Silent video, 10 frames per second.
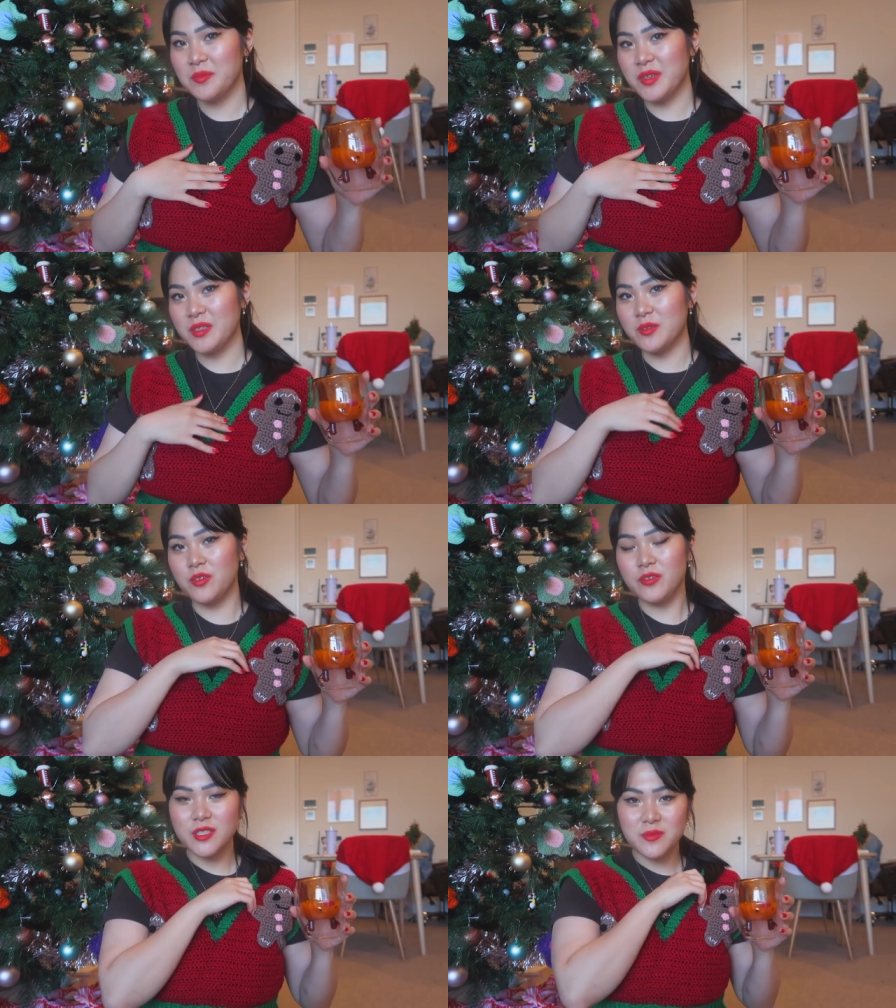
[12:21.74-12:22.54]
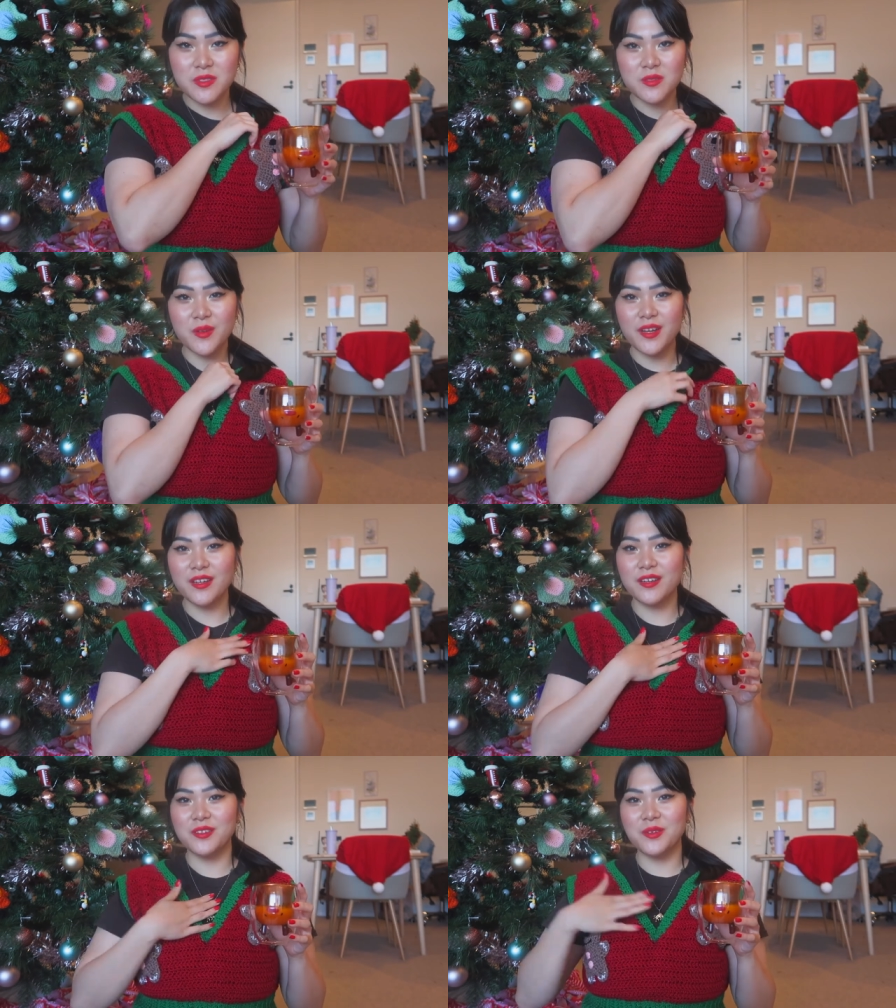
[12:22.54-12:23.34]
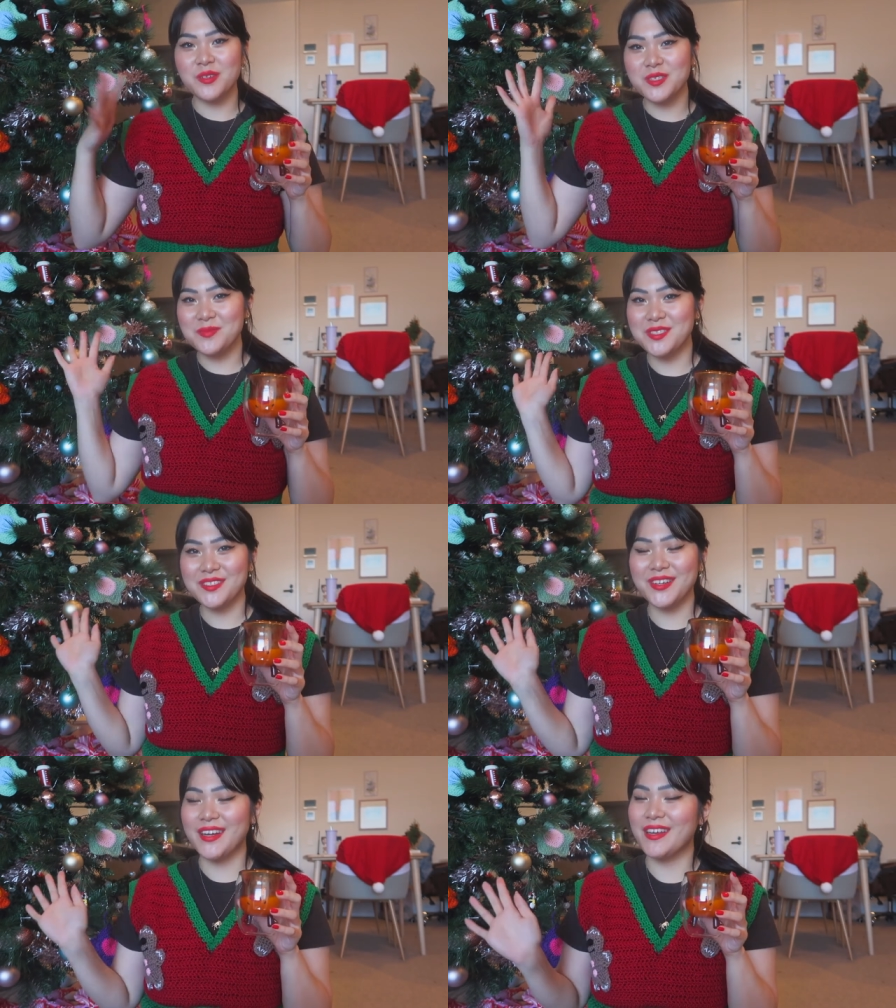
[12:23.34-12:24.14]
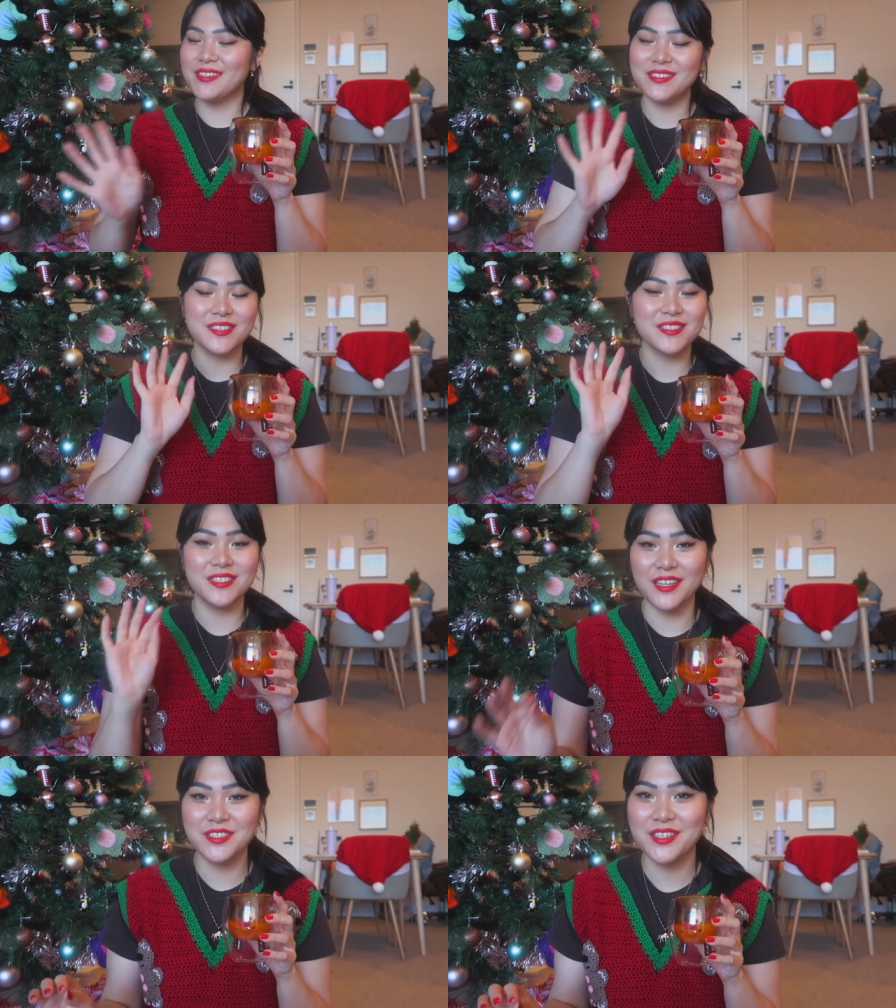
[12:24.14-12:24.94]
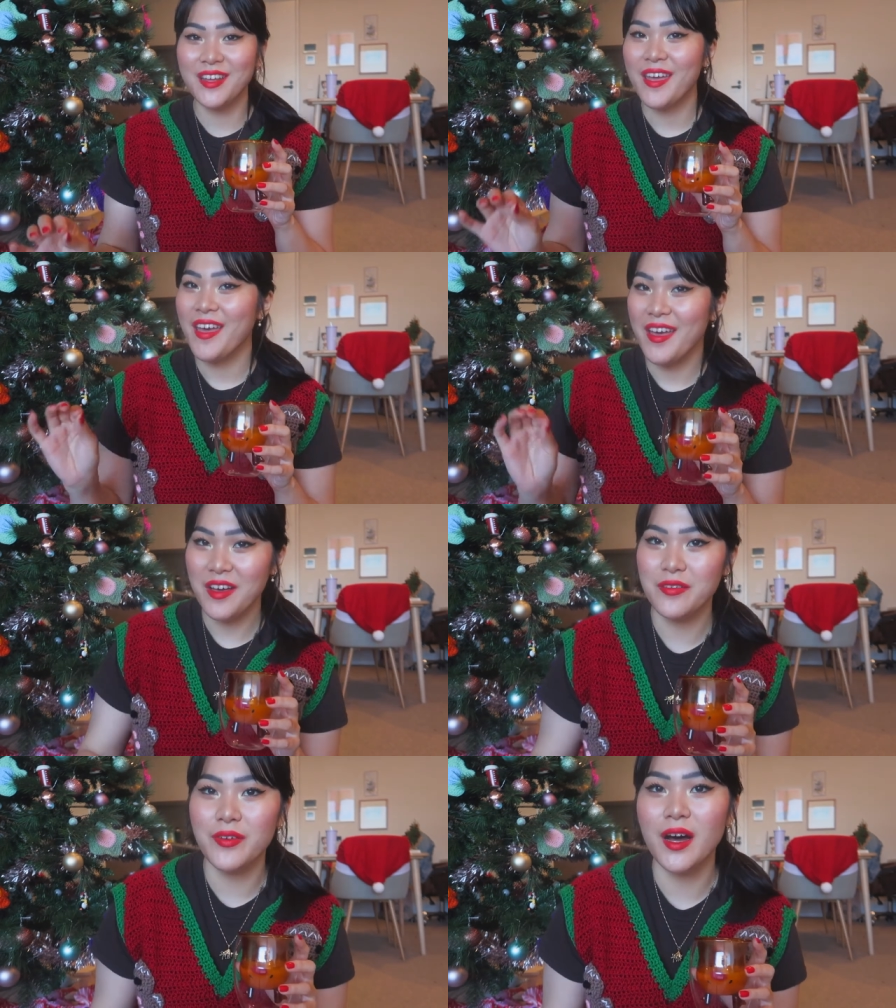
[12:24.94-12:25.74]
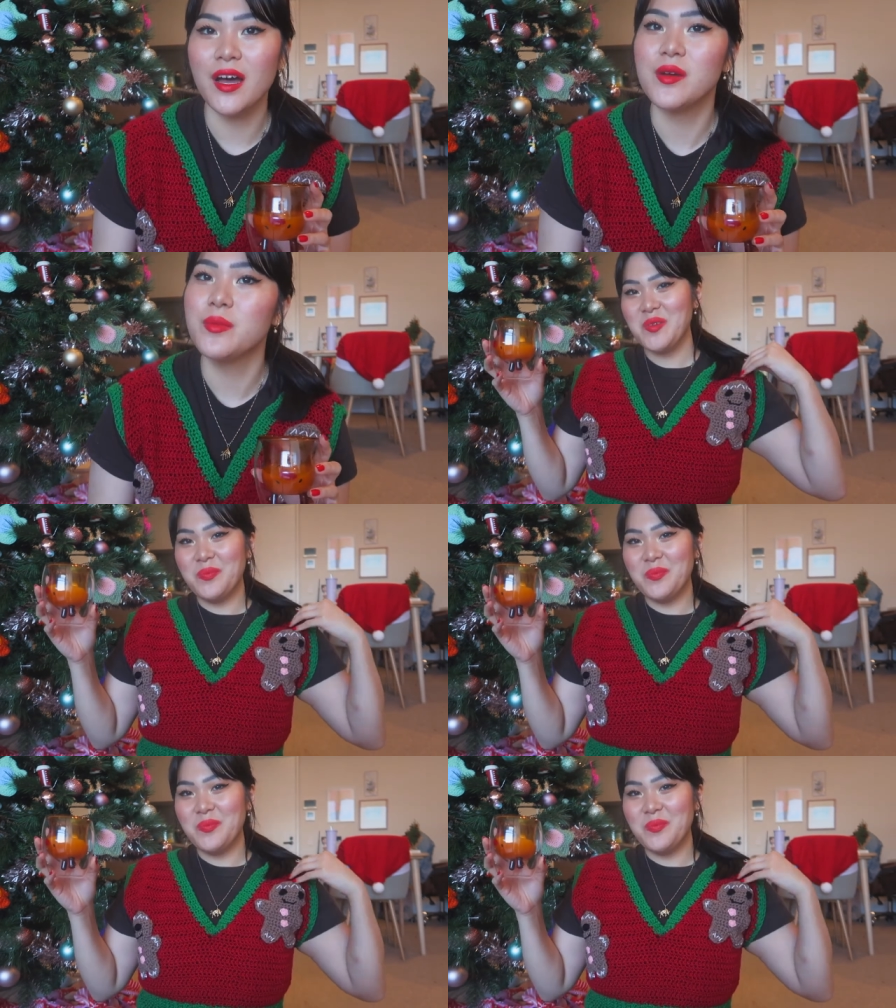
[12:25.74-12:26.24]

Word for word: my little Christmas sweater, the Christmas tree. This is such a vibe.